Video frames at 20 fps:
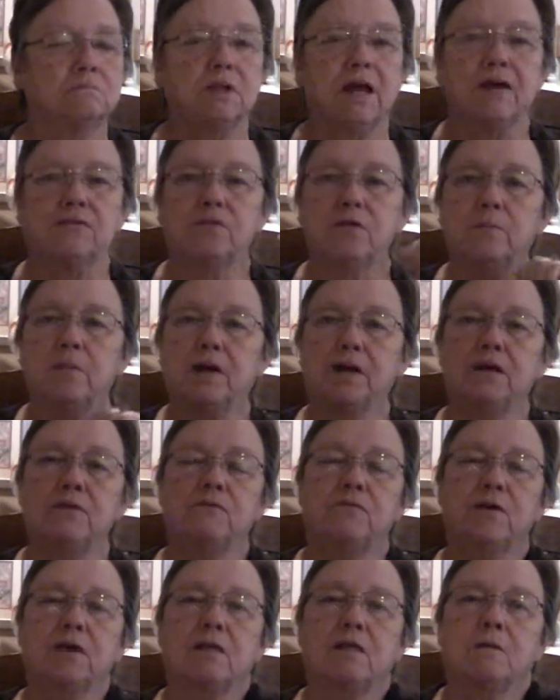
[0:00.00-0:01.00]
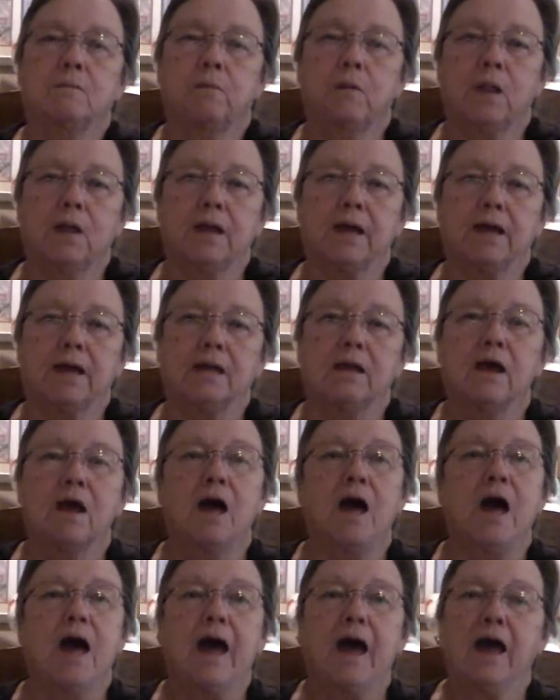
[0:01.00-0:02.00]
Everybody fix a plate,
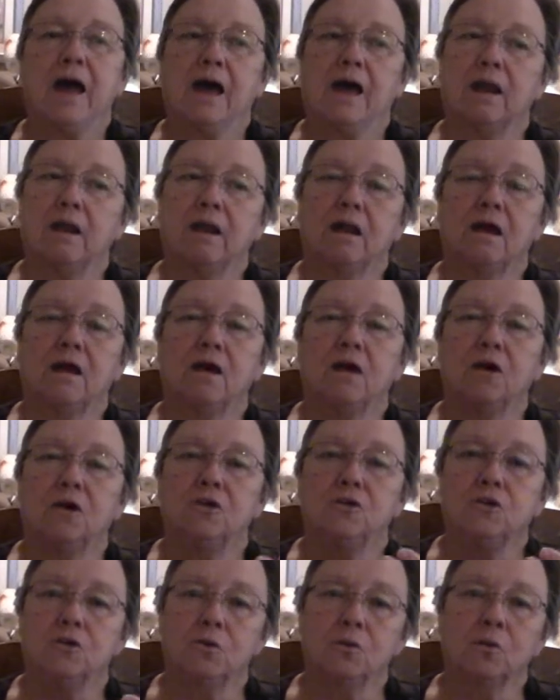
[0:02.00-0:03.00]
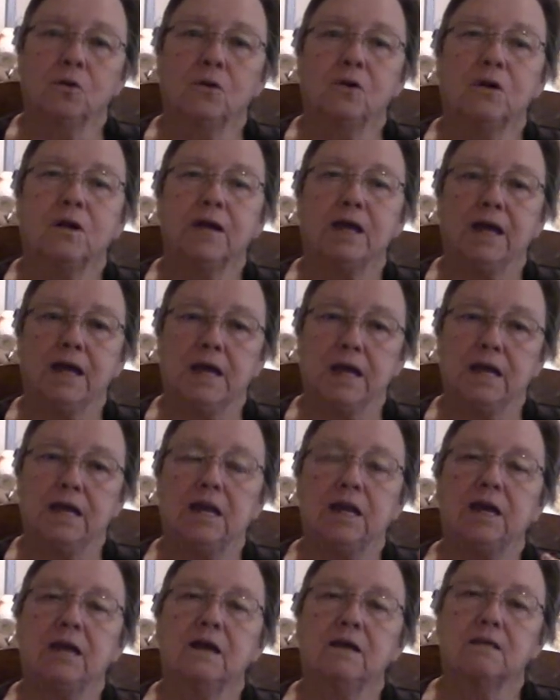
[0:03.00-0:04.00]
and you're
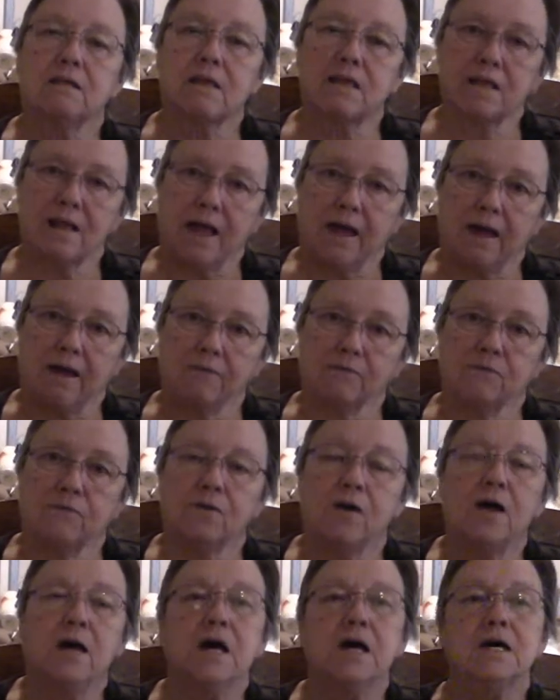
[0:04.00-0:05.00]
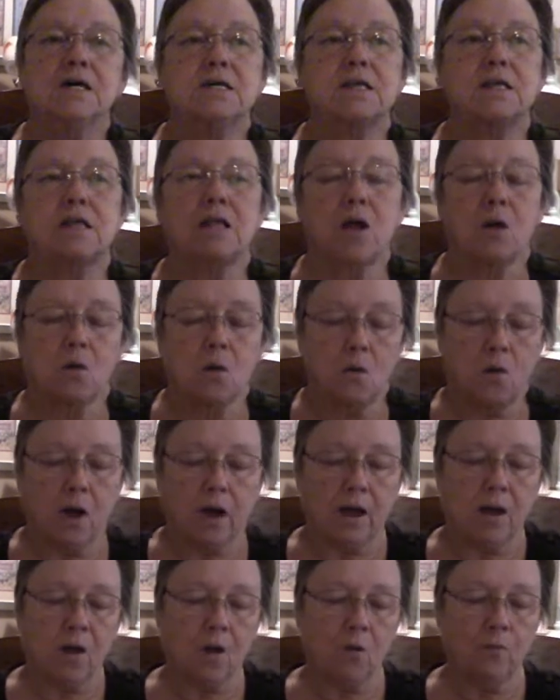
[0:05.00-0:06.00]
eating safe. So
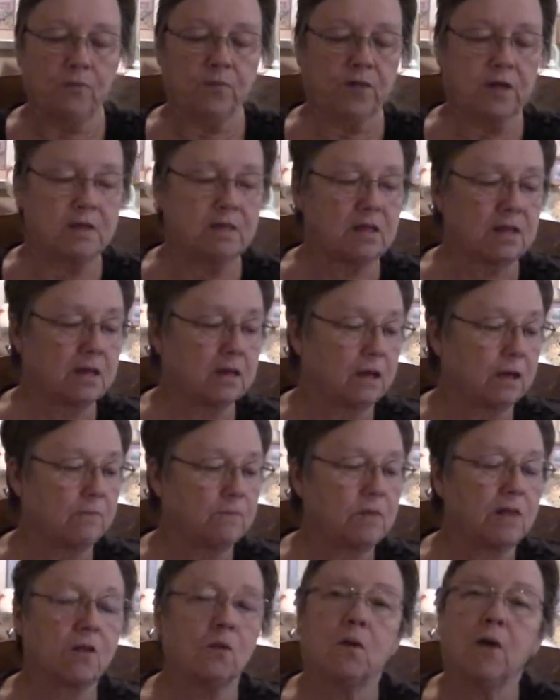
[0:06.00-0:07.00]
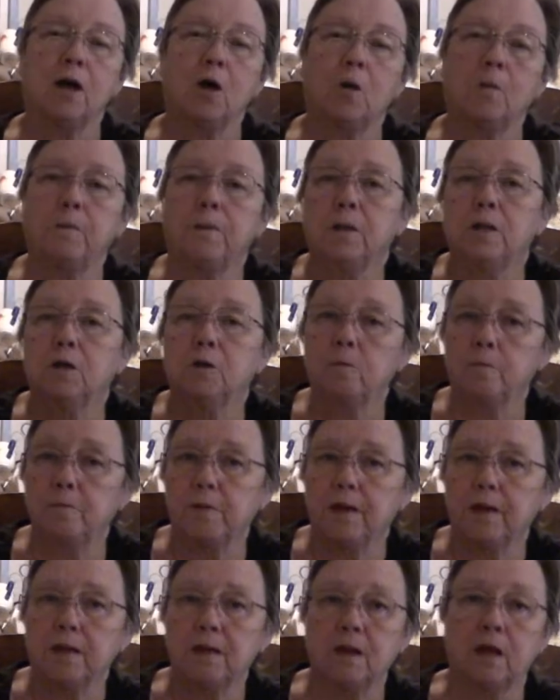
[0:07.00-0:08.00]
I hope these tips will help a little
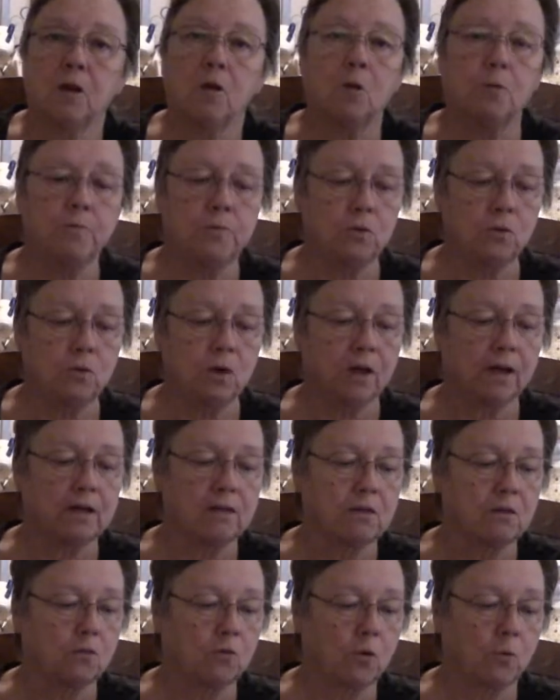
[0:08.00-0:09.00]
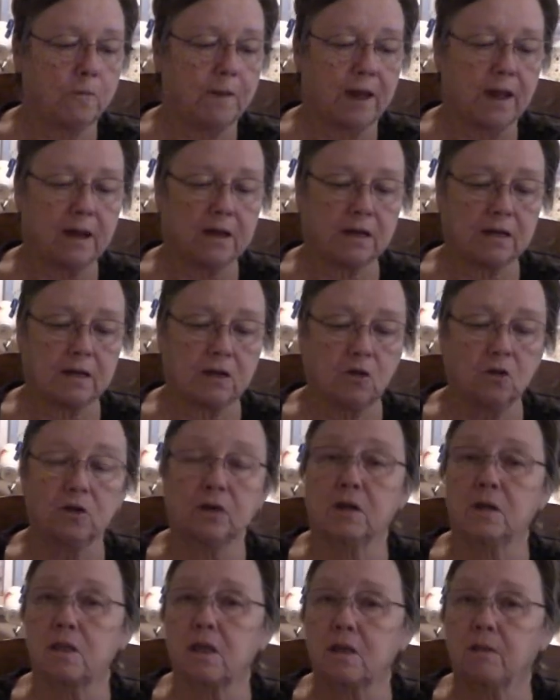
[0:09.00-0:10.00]
bit, and I hope you guys will go back and
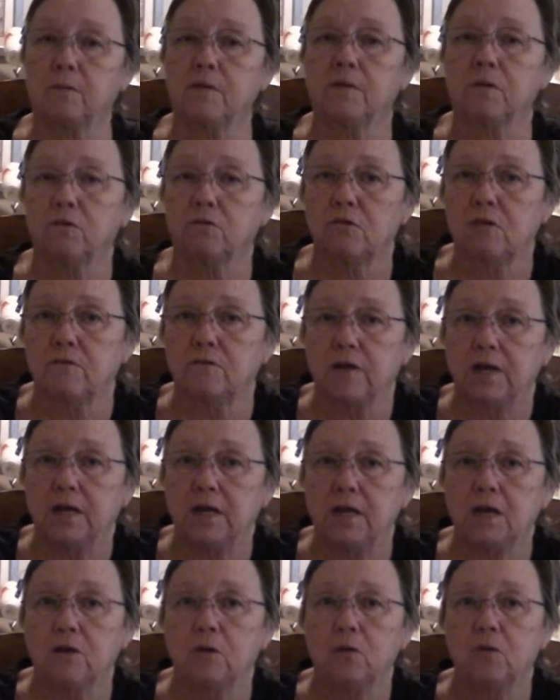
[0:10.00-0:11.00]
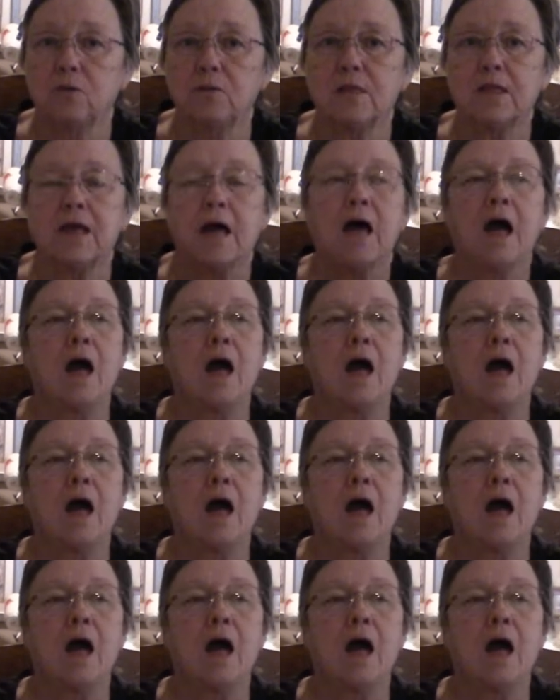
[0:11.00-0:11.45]
look at some of those videos,